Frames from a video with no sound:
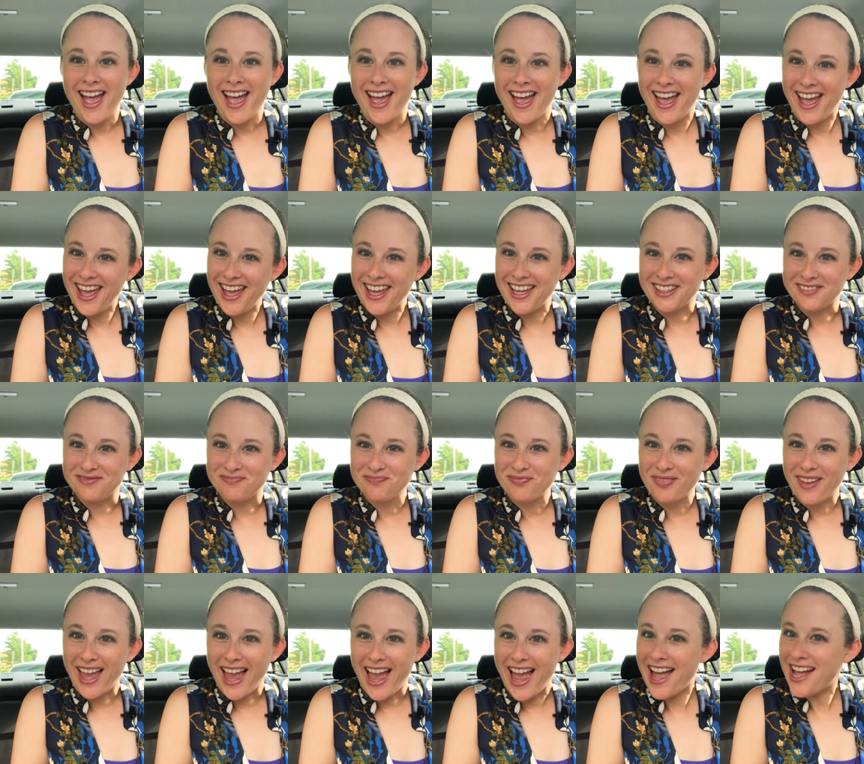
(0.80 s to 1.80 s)
Hey,
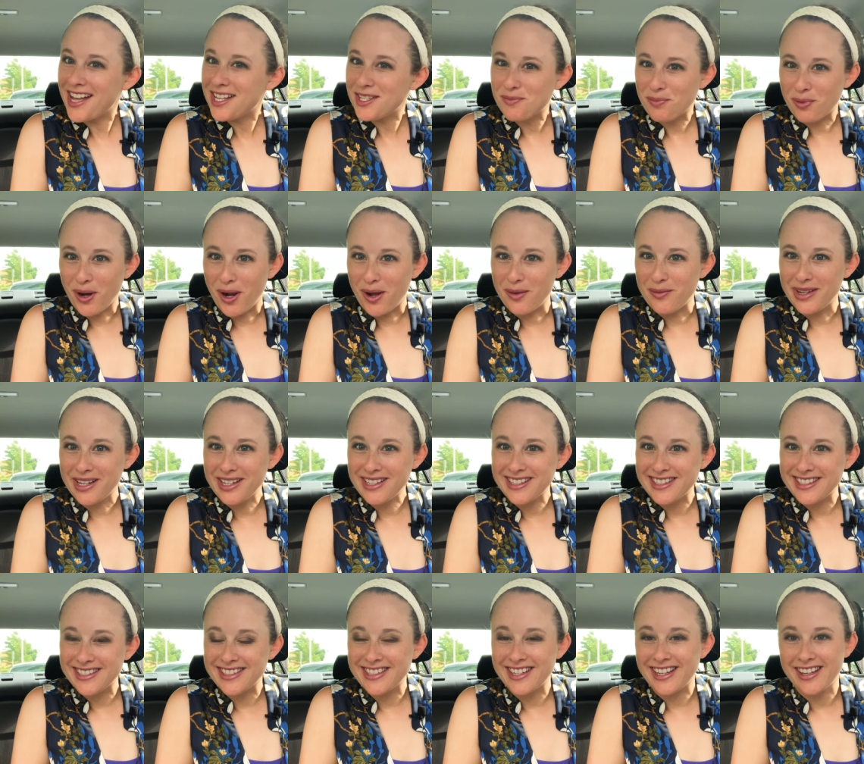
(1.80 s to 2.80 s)
as
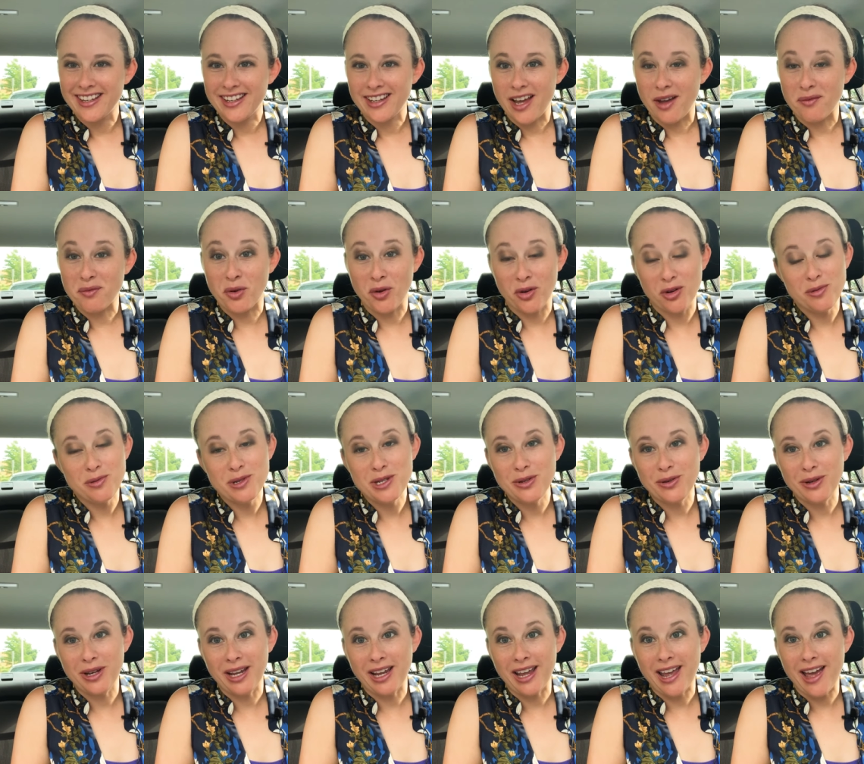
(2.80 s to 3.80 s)
promised, I'm going to be
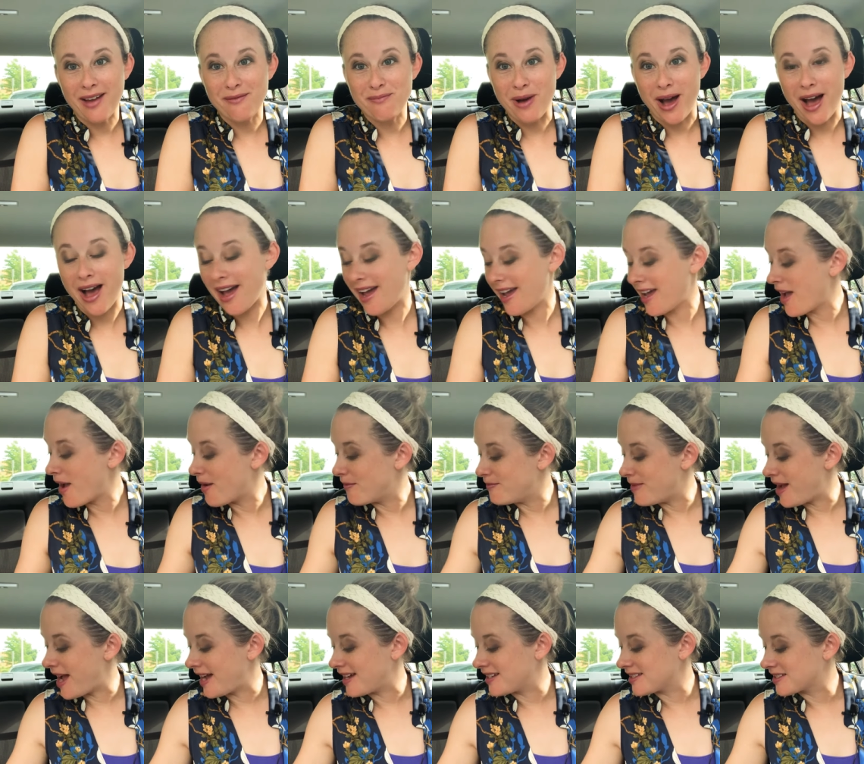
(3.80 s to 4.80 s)
doing my
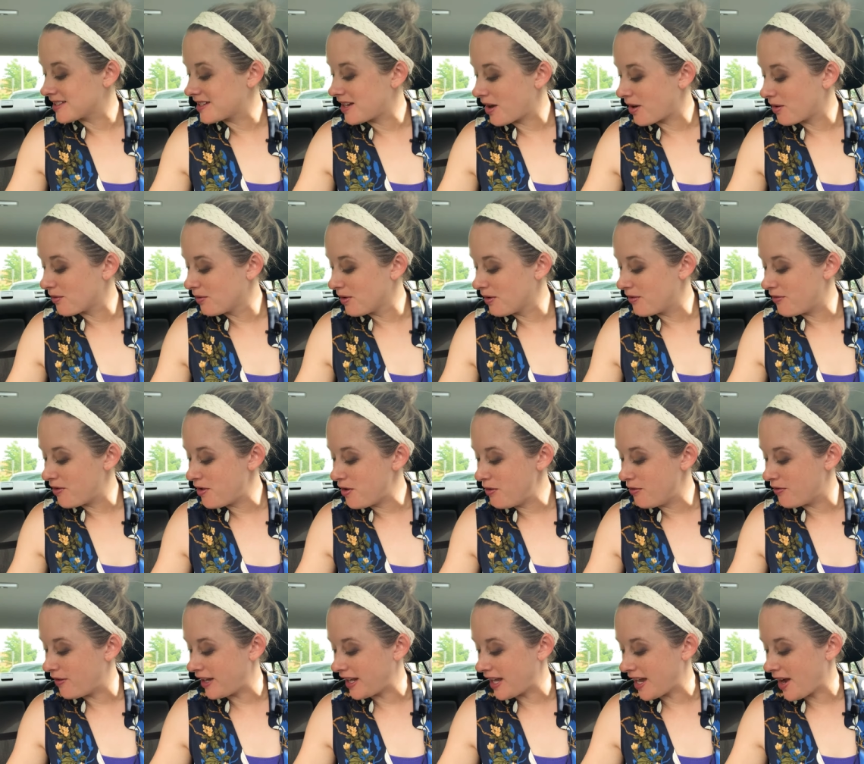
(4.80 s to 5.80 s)
mask review
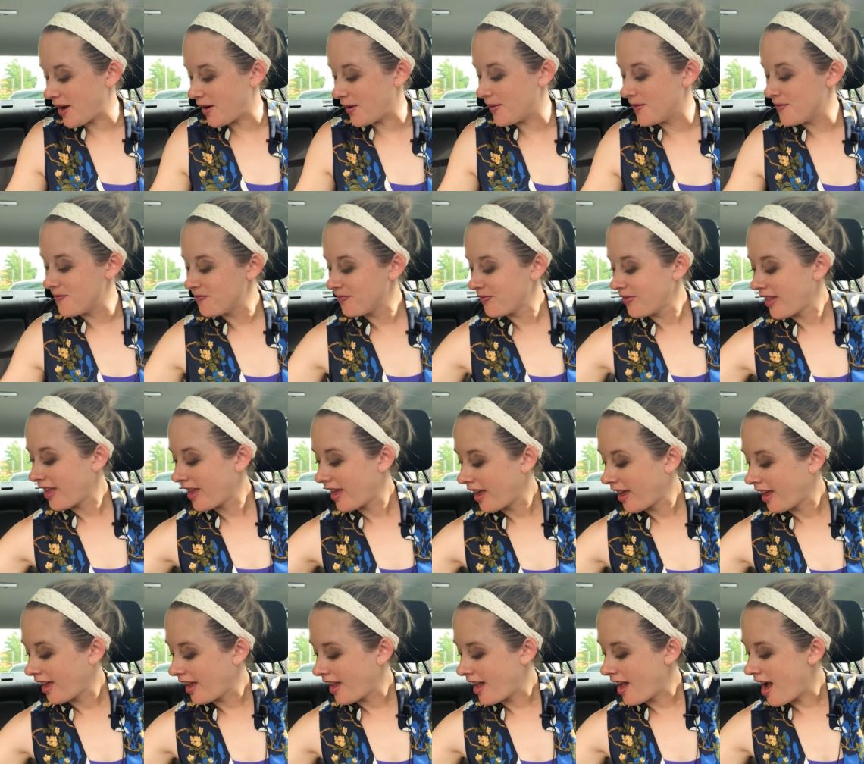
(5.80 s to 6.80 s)
video.
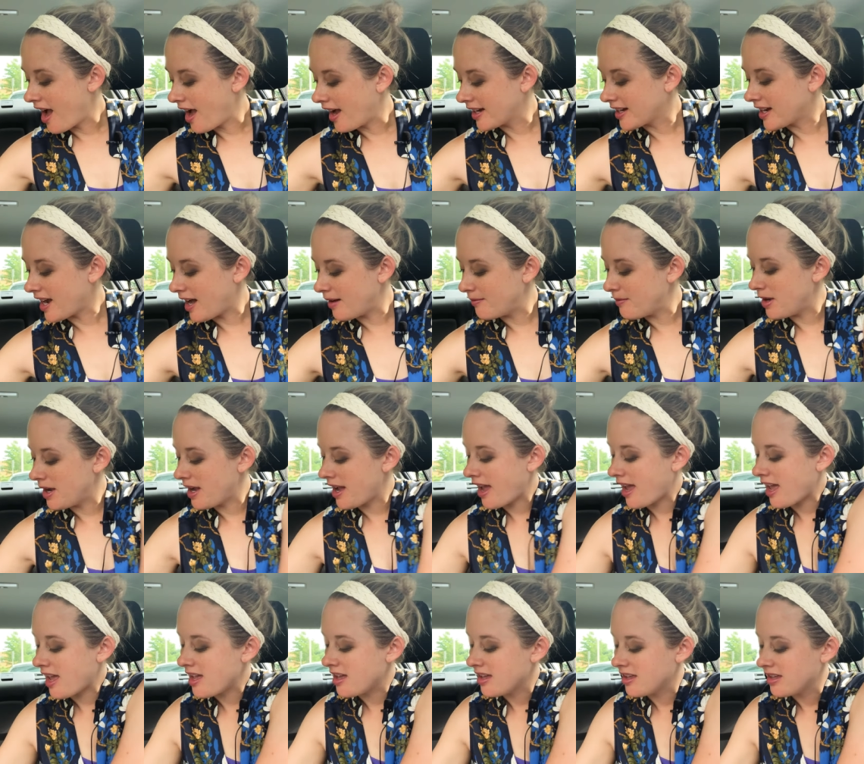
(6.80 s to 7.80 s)
I got my